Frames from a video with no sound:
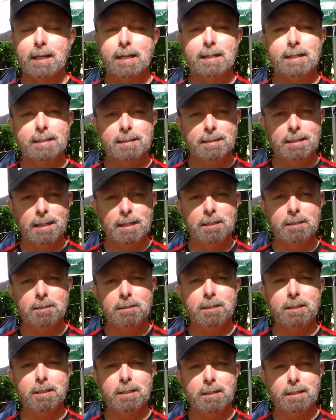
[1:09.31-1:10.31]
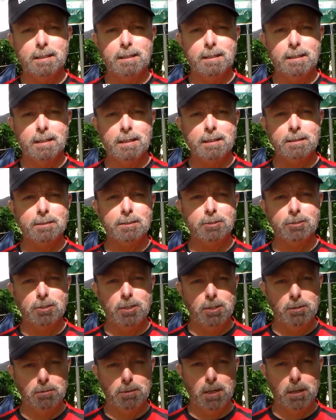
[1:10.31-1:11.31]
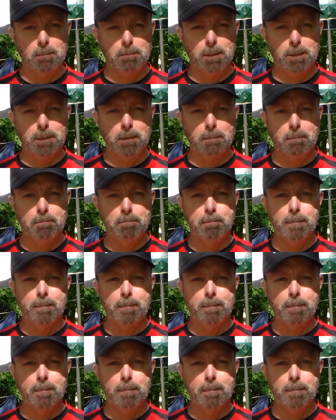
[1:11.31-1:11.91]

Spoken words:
an entire English cucumber